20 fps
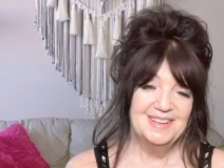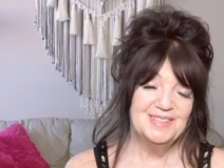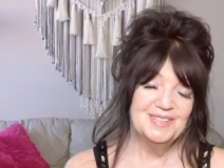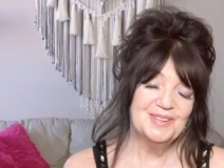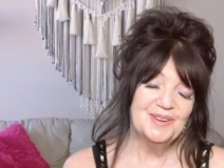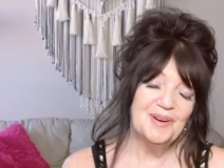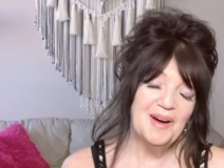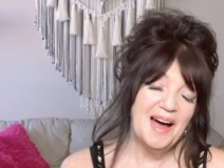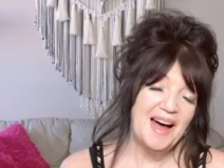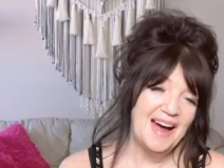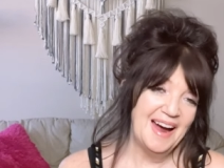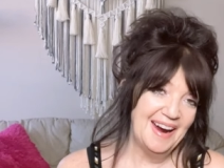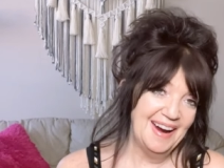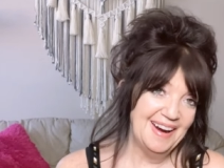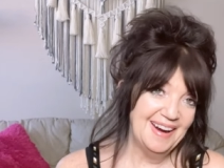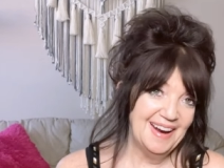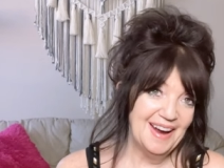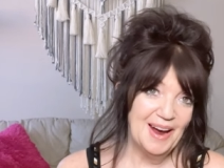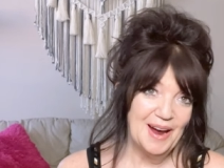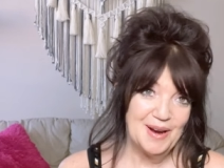So hi,
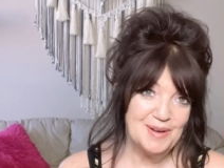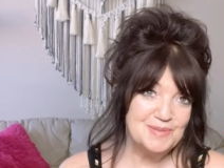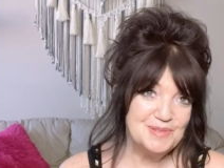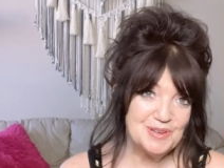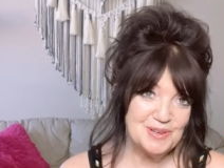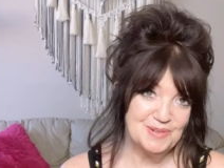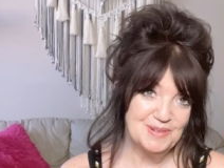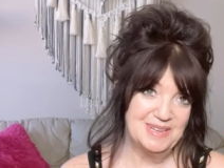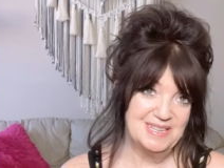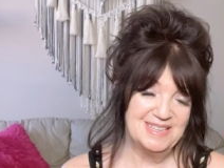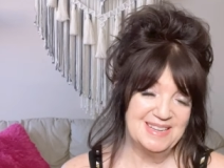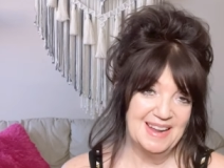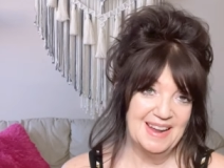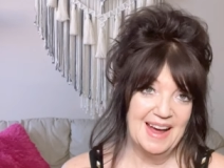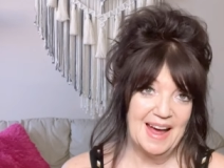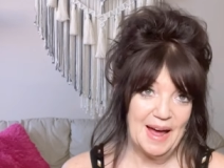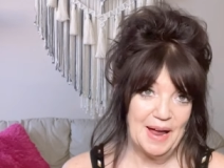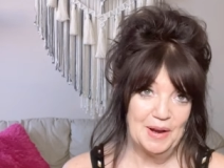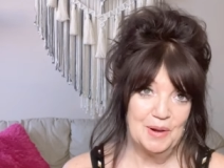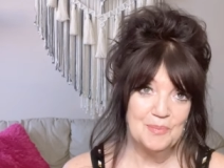I'm Teresa
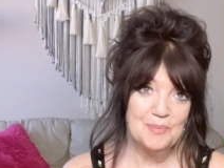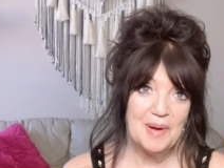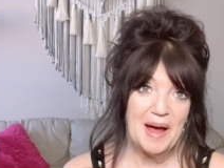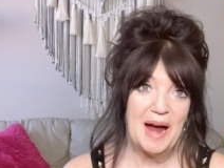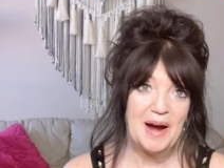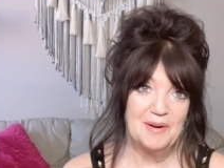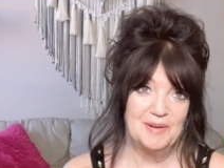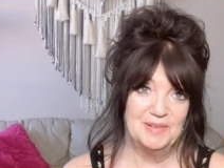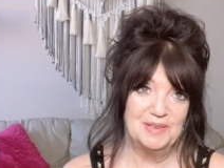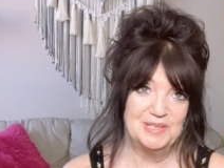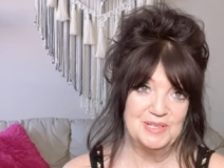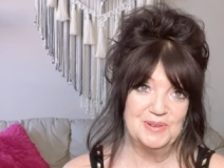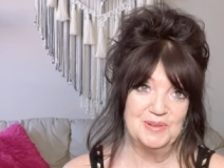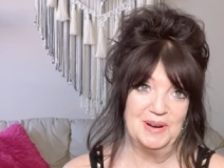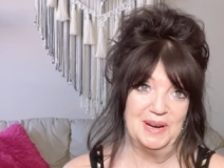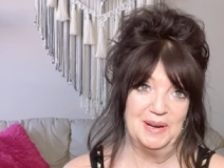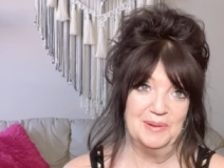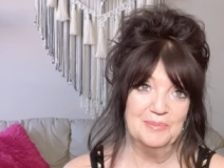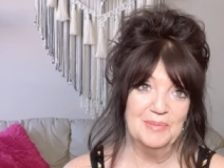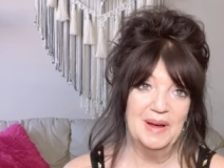at Empower the
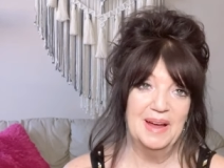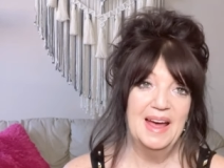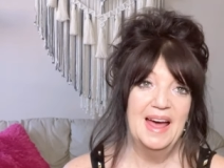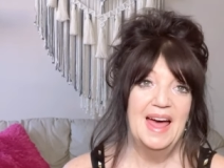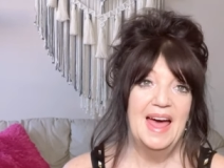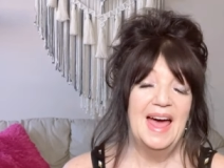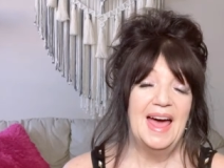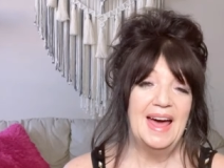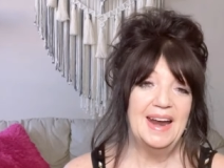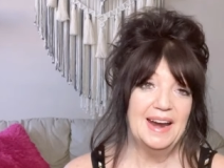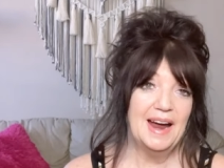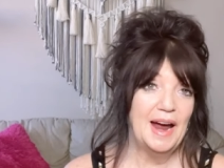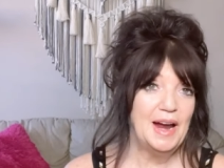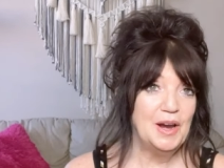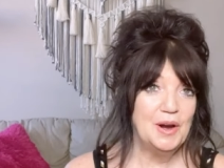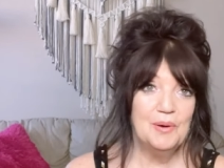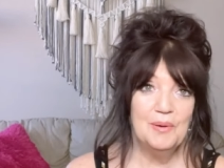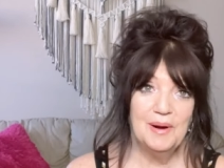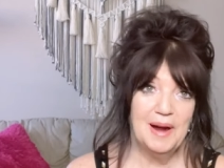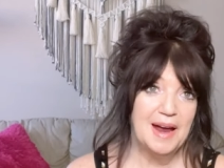Dream, and I
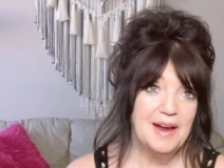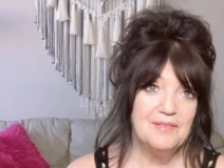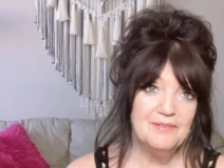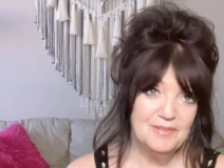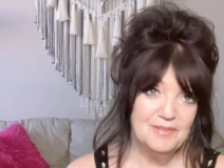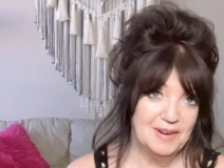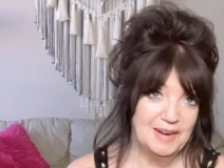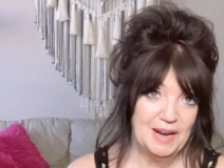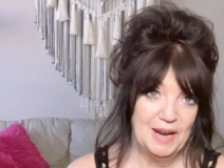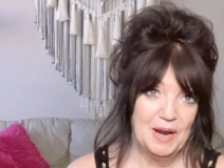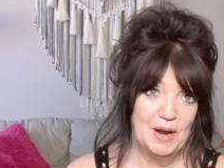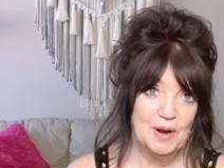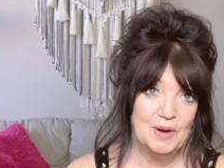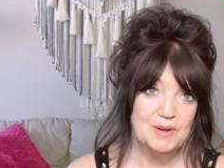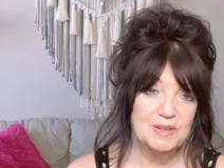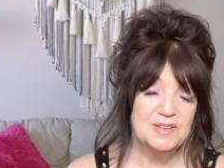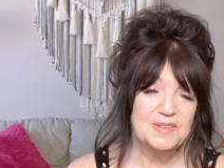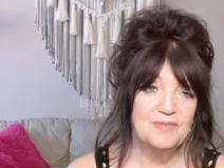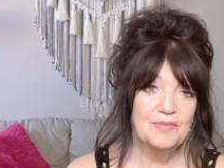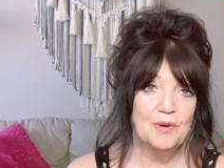create
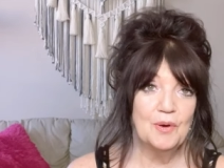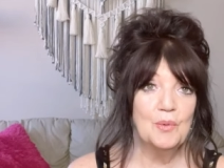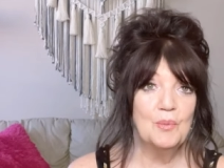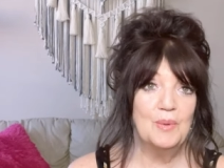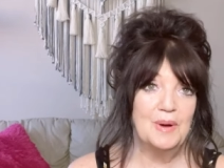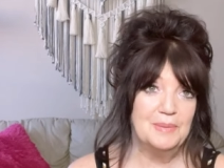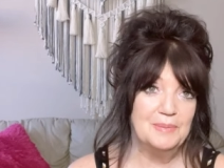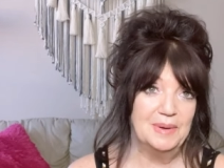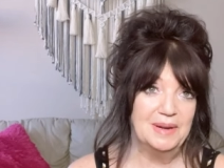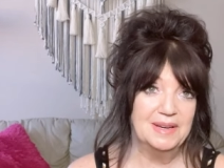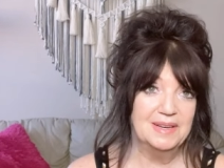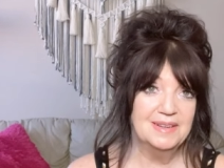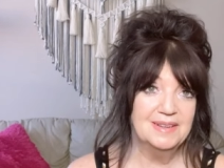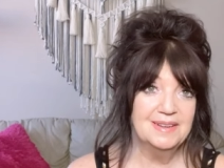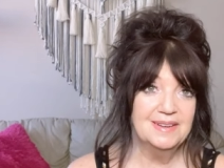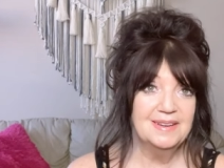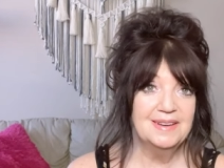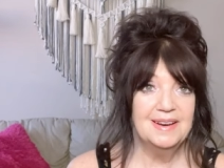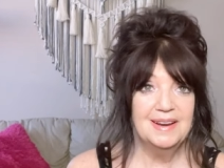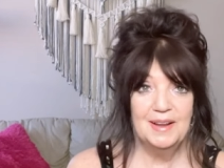videos for women
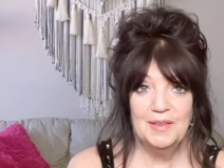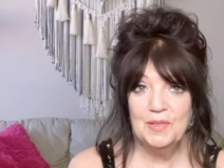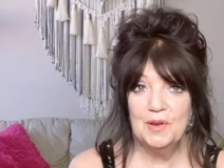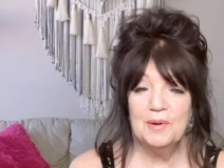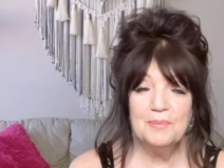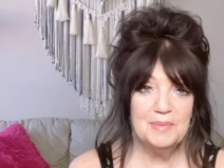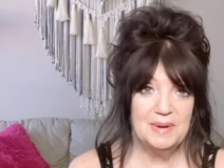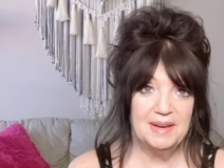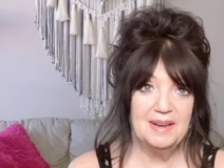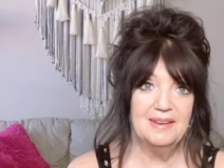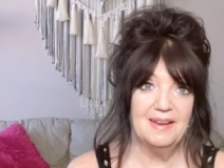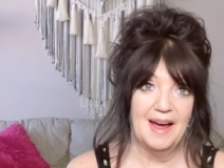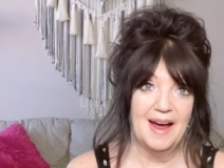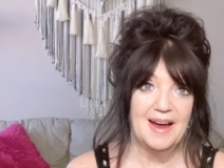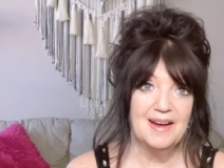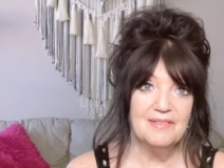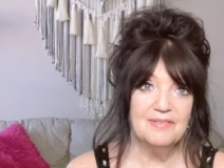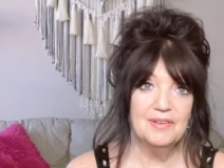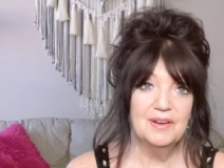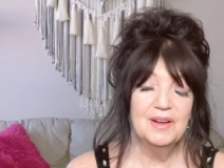in their
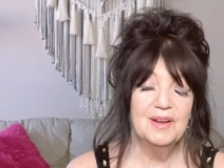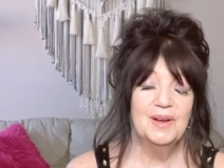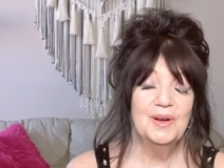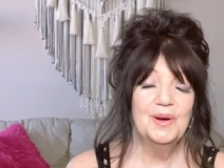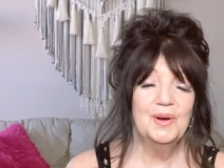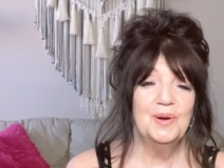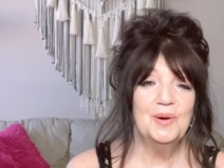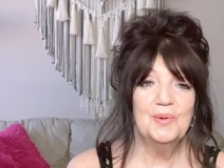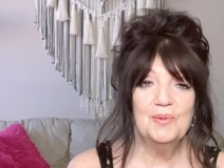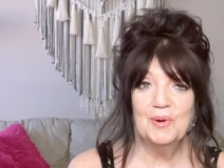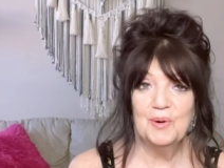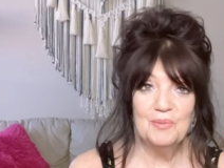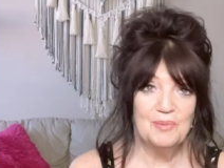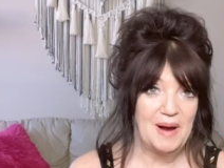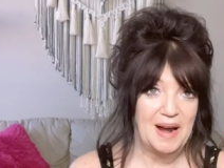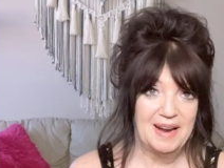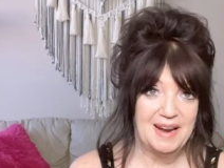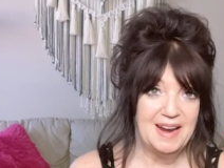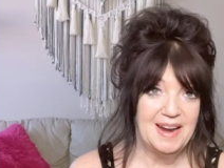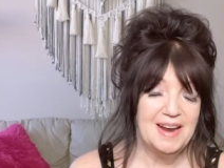midlife who are
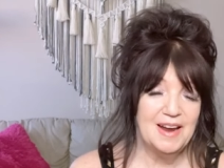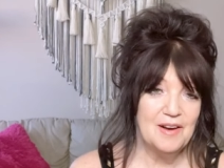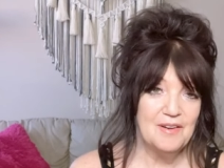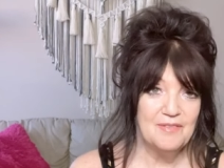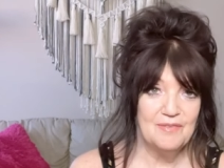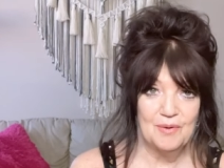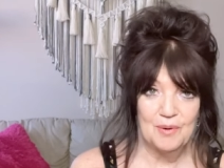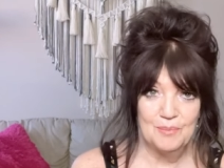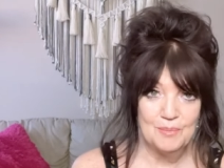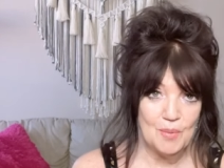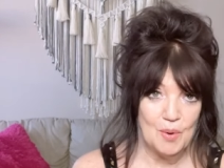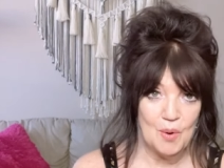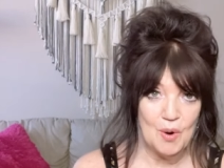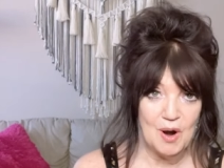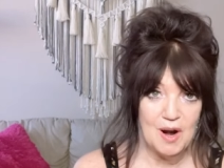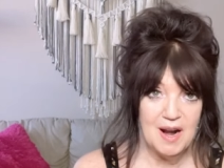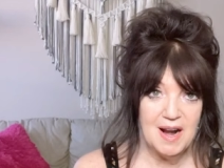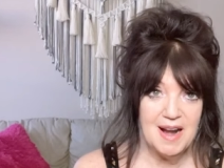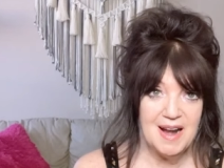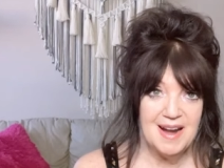ready for
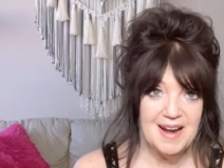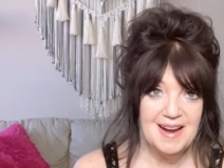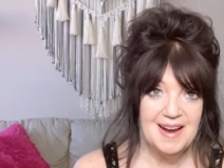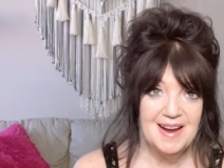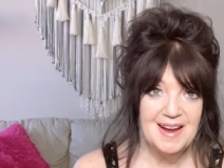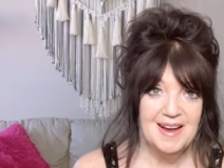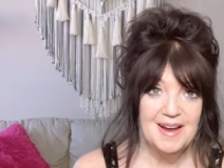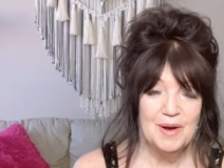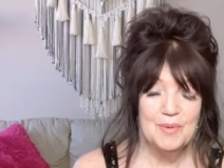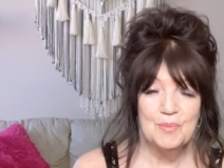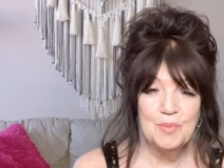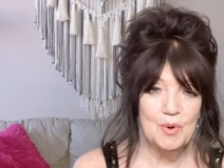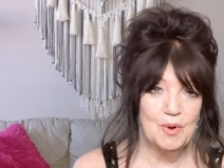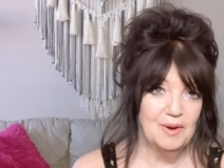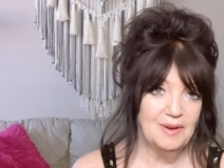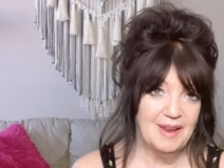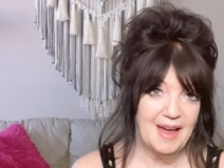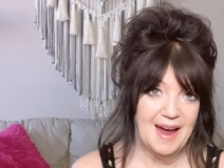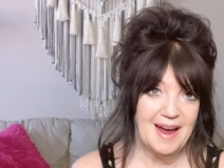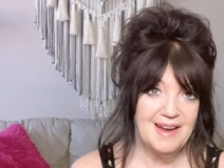more, more
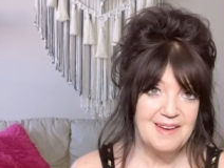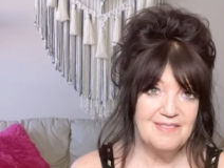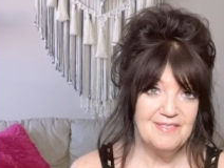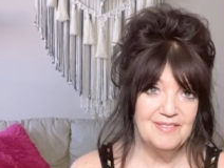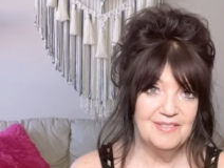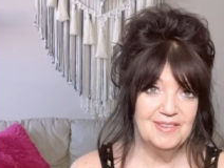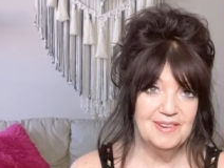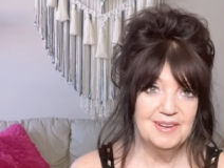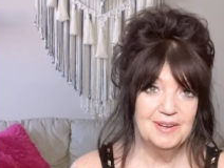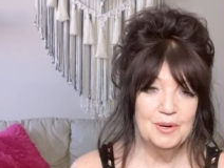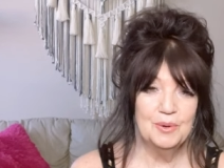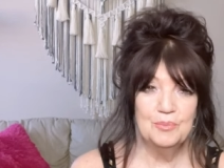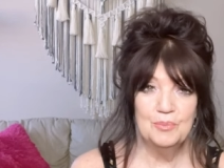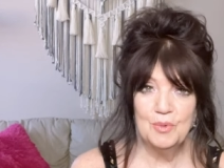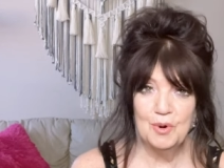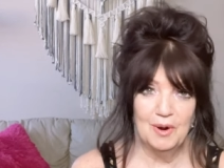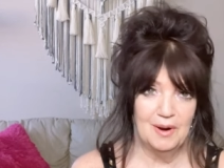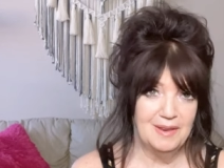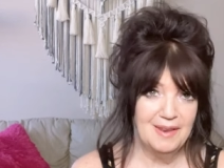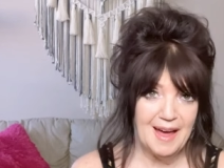life,
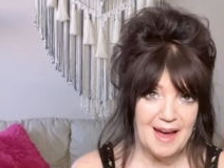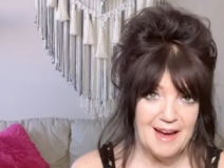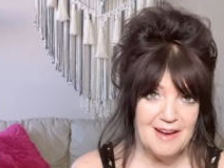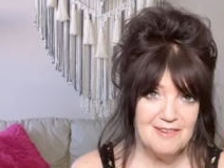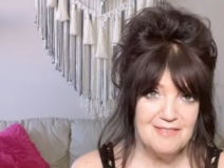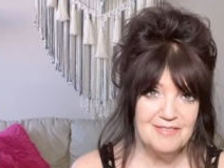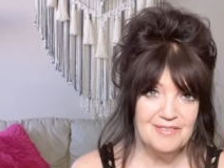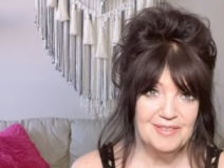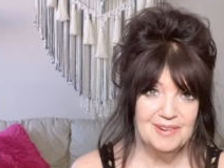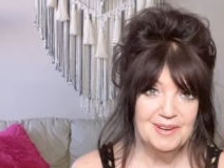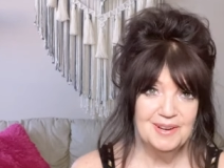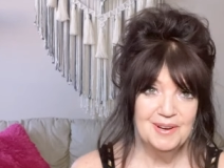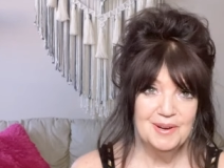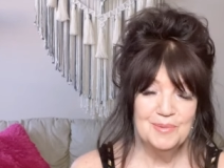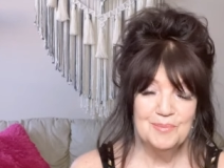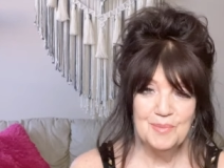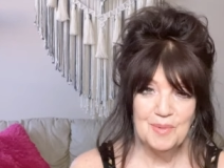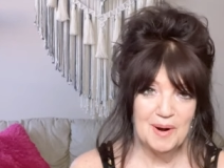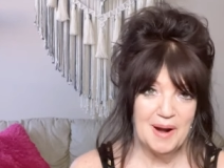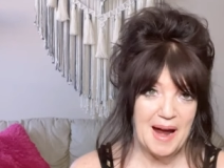more love,
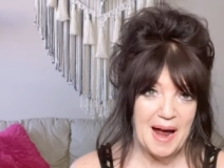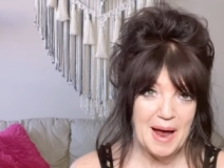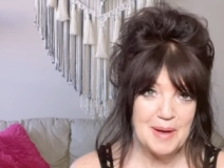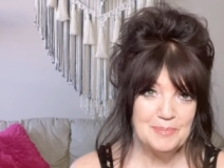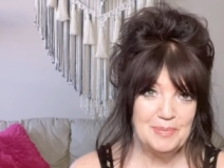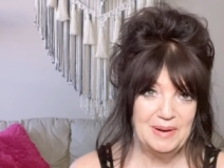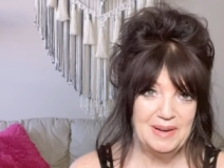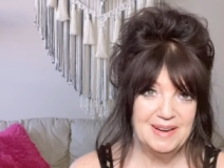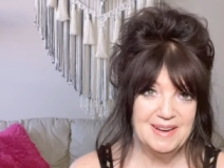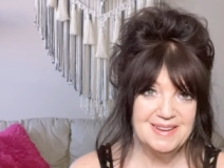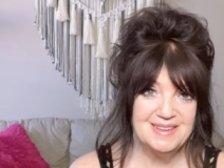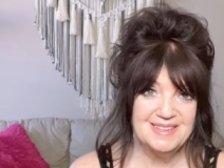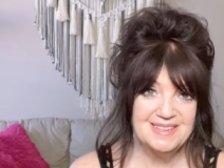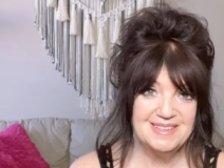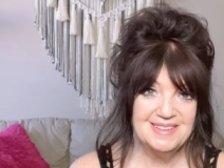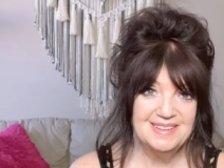more happiness,